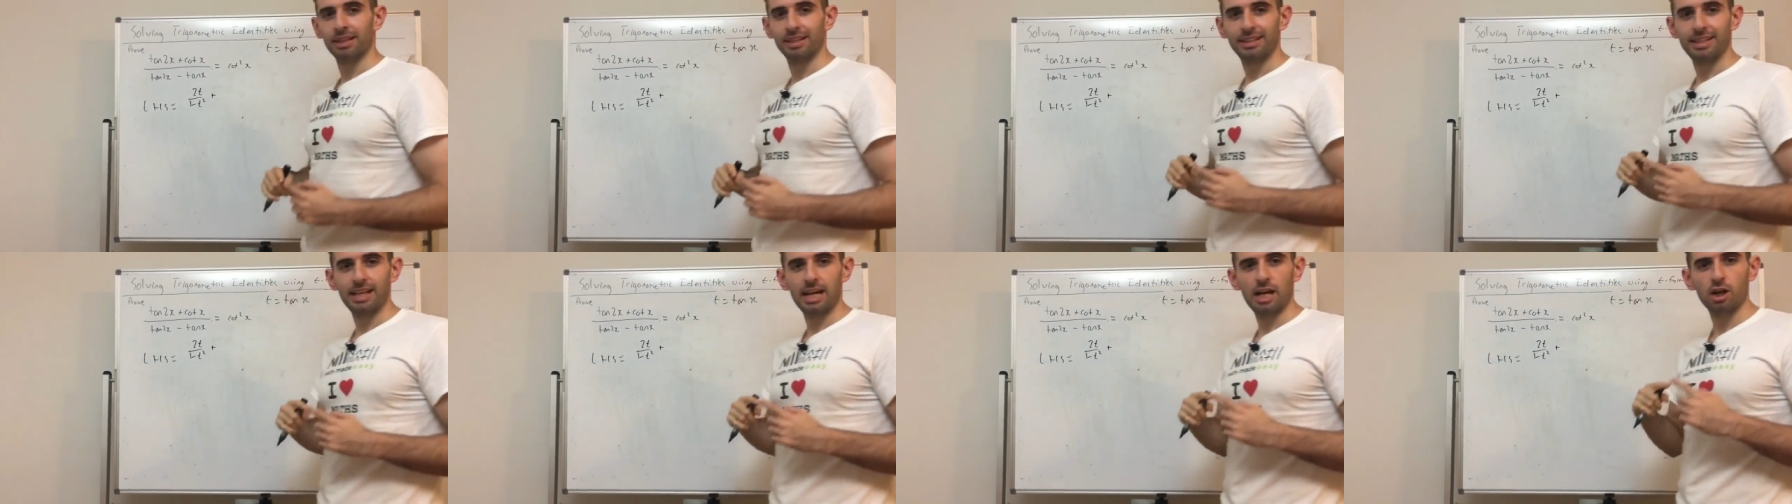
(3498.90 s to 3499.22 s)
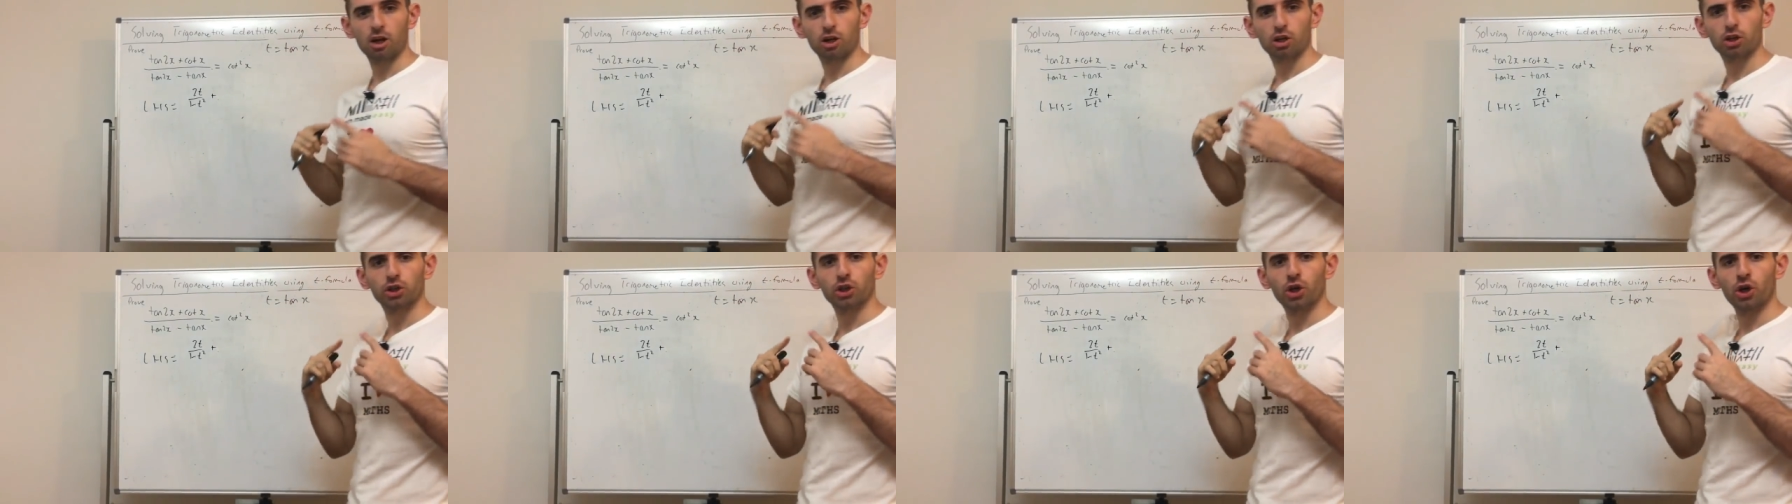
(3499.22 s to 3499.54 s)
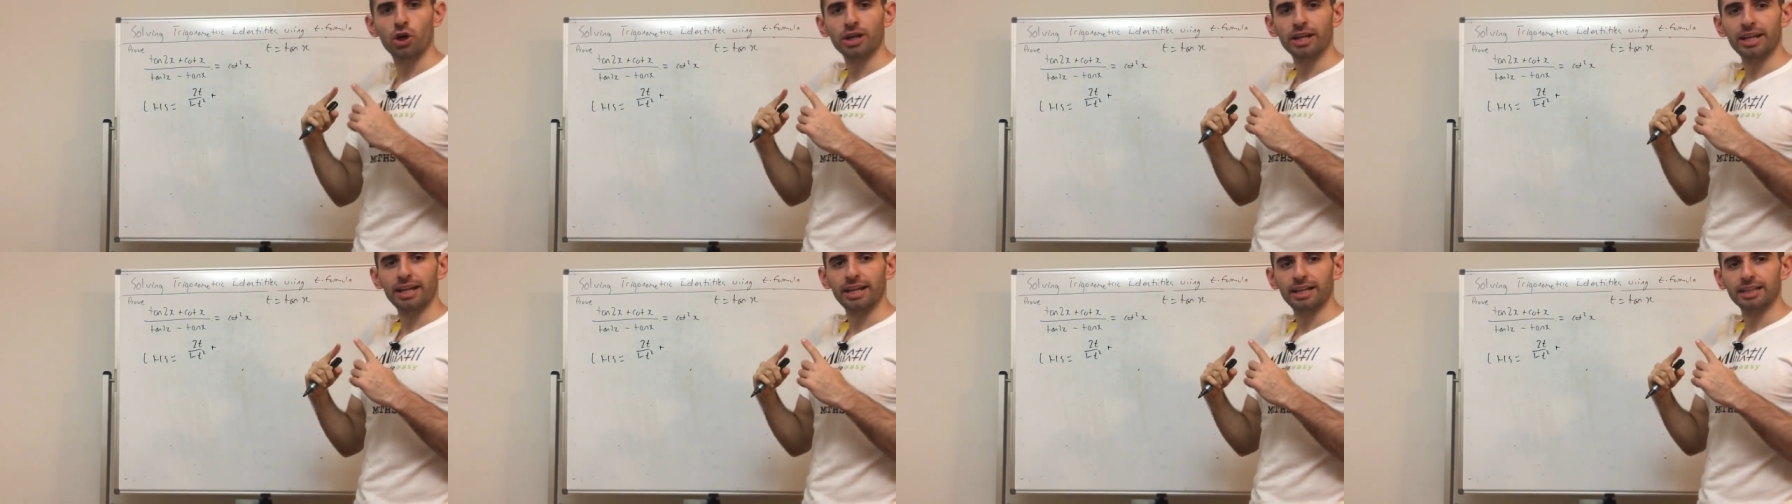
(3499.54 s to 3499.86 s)
now
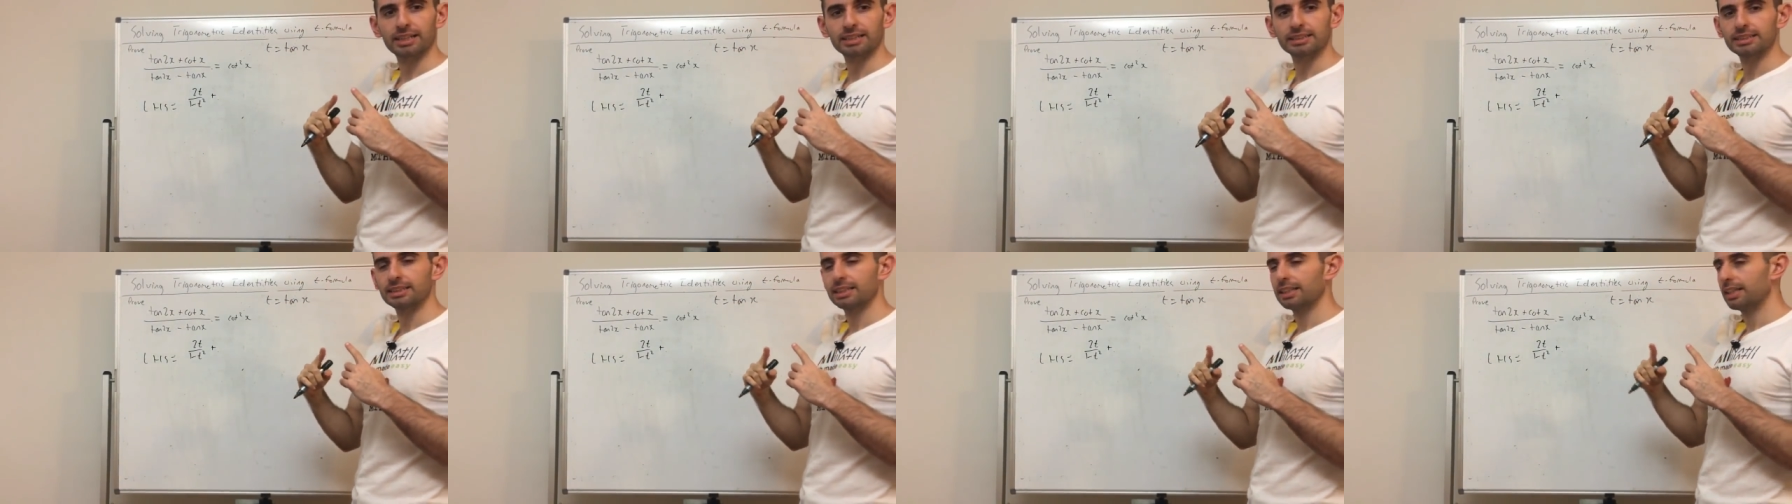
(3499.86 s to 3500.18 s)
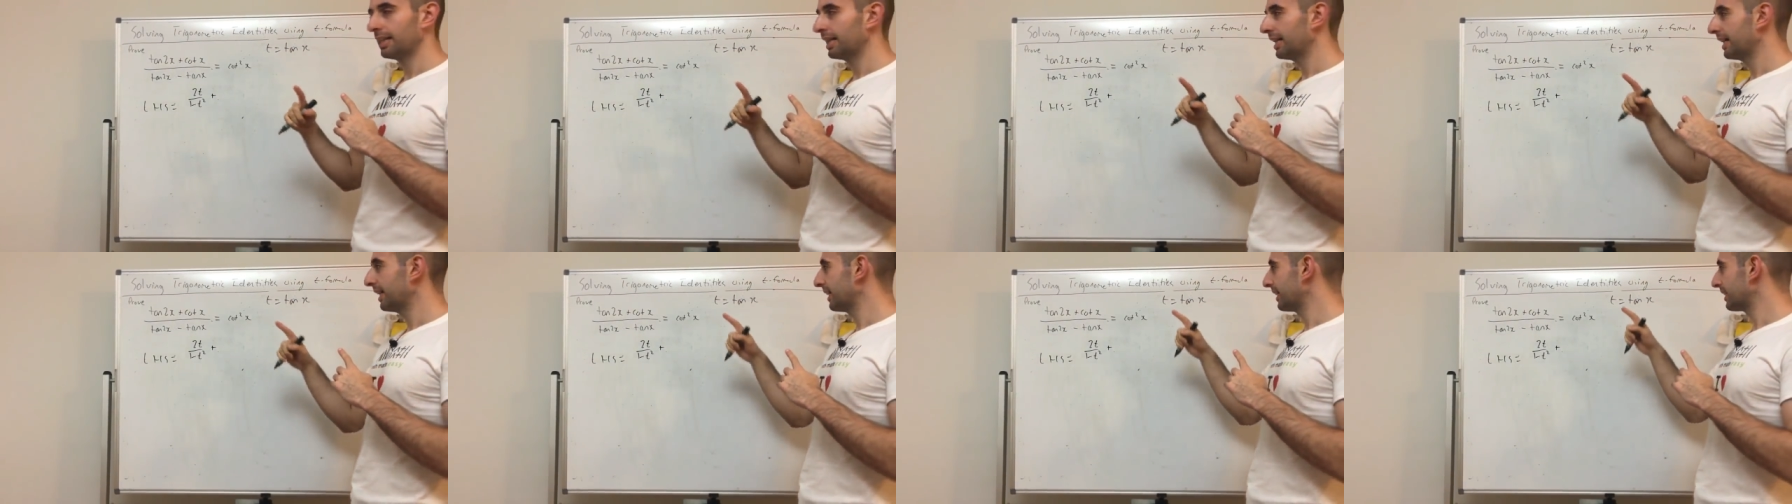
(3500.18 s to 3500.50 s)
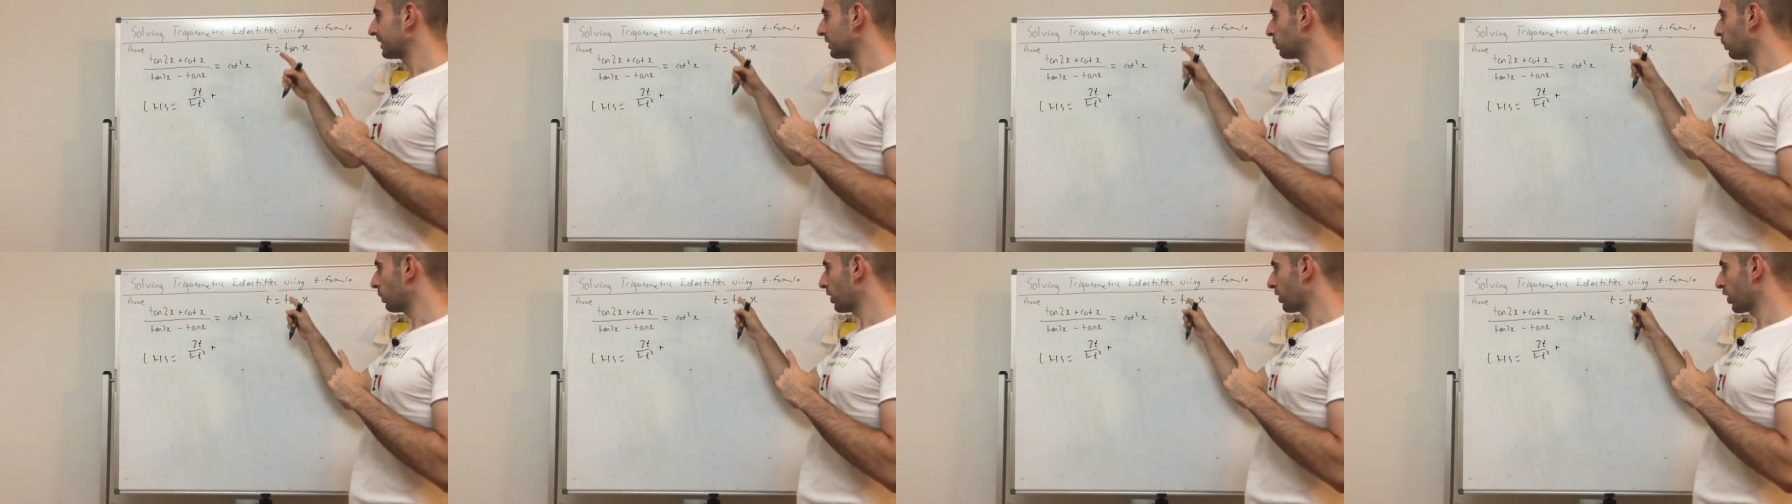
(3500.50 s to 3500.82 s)
cot x
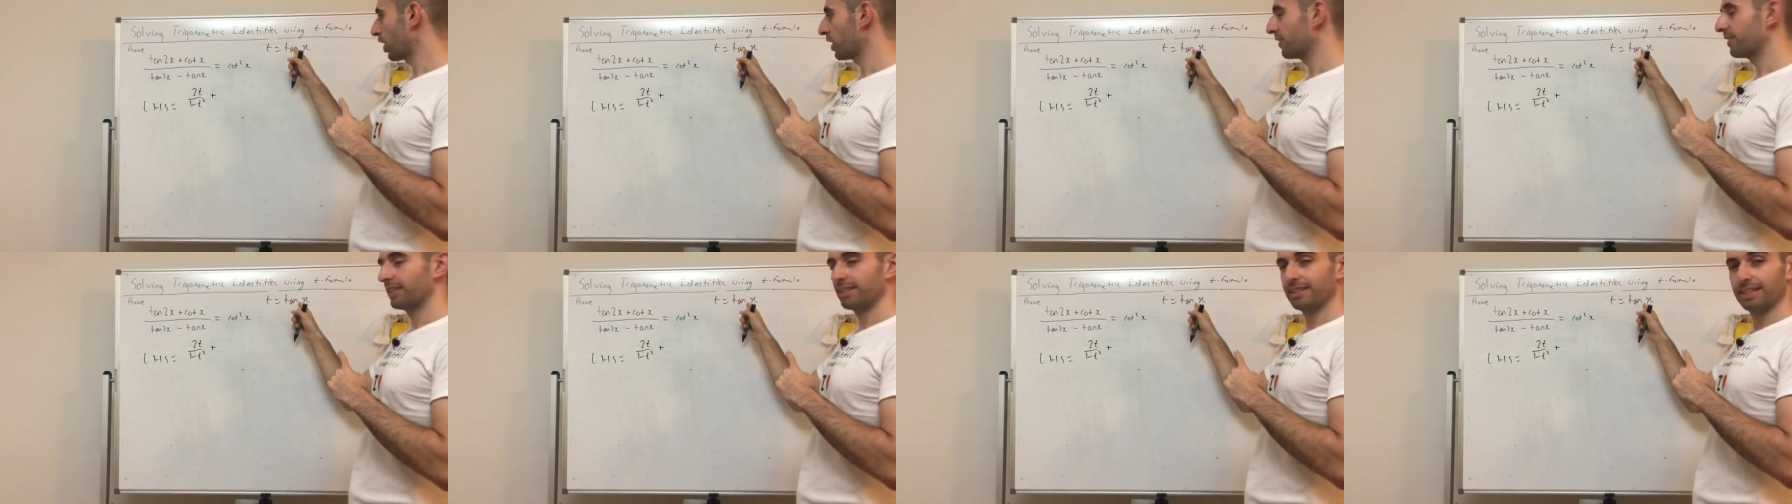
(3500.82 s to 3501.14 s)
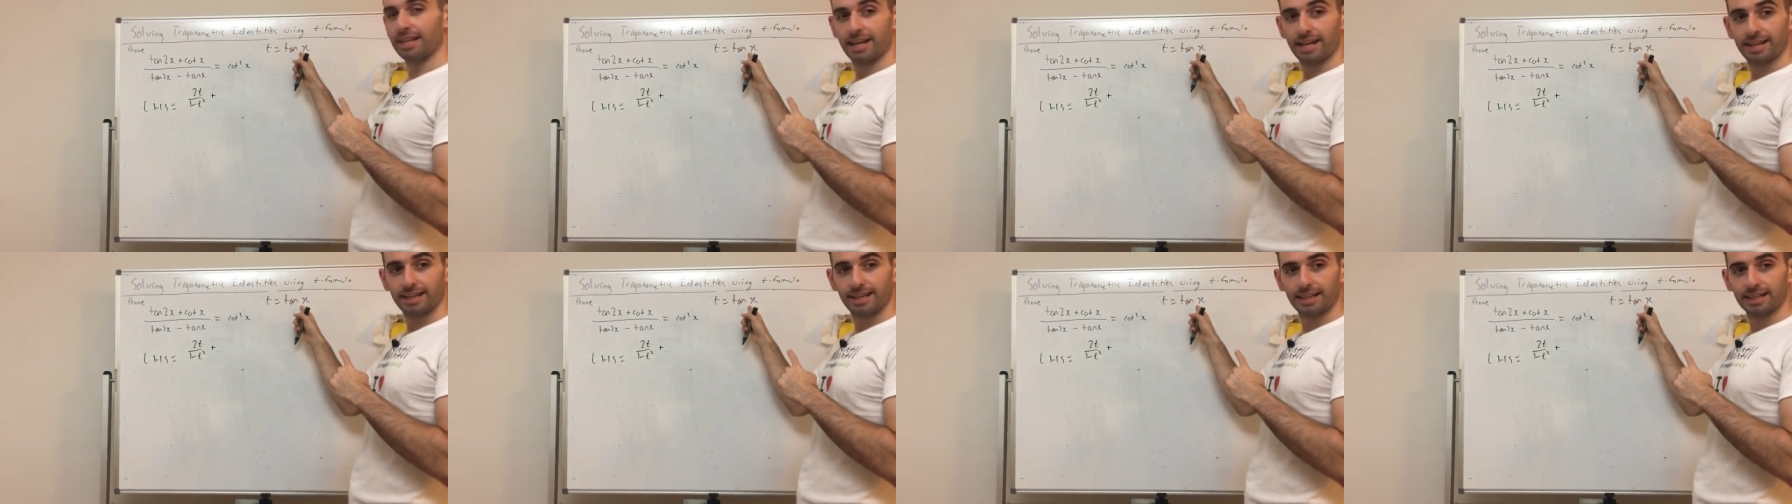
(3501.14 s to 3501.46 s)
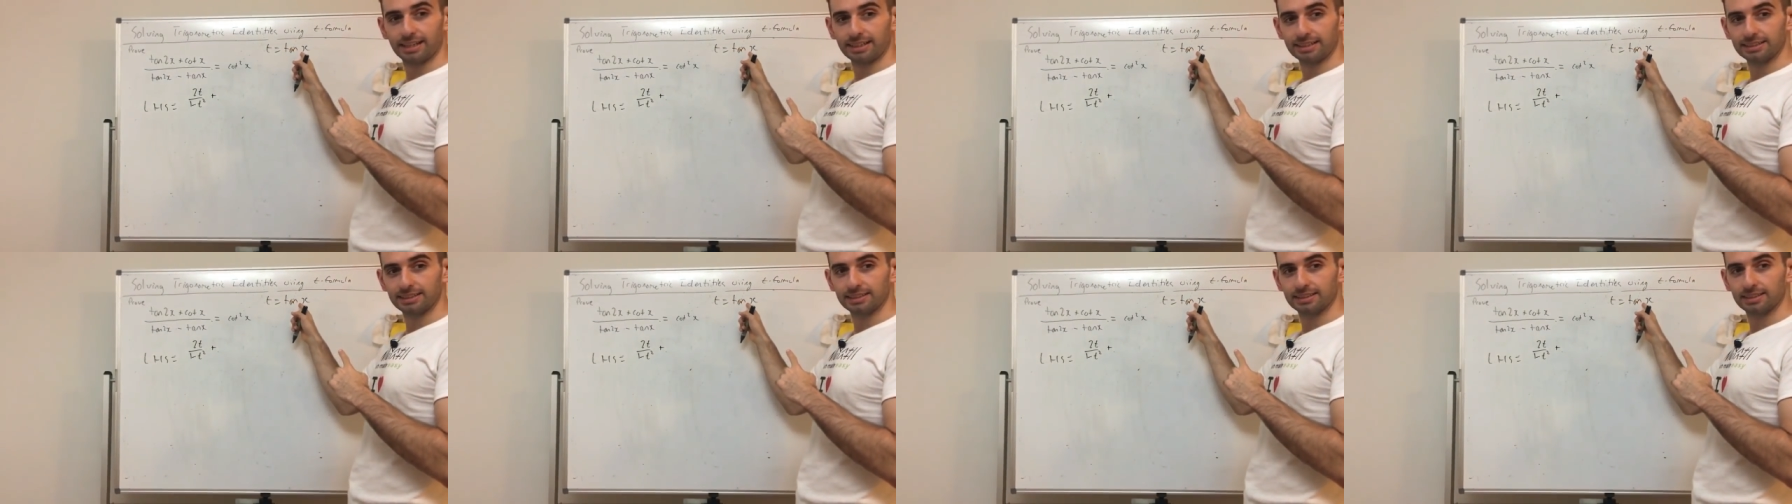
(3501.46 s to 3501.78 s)
is 1 over tan
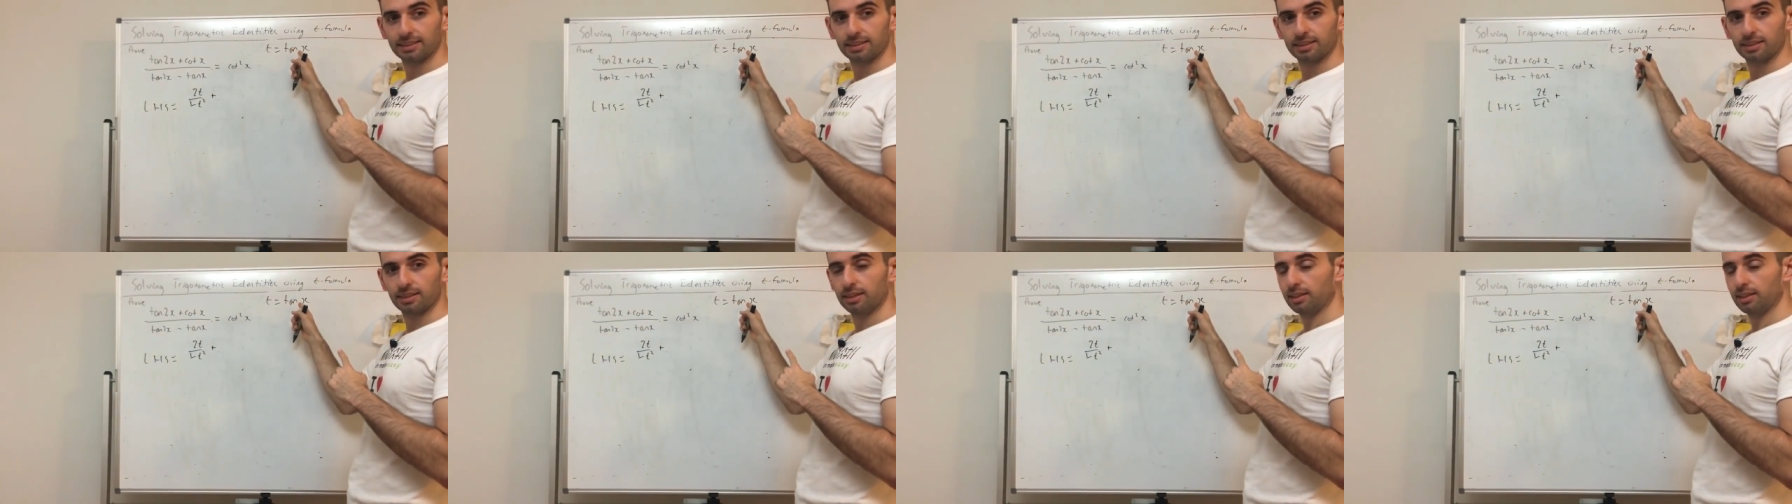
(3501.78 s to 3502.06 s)
x.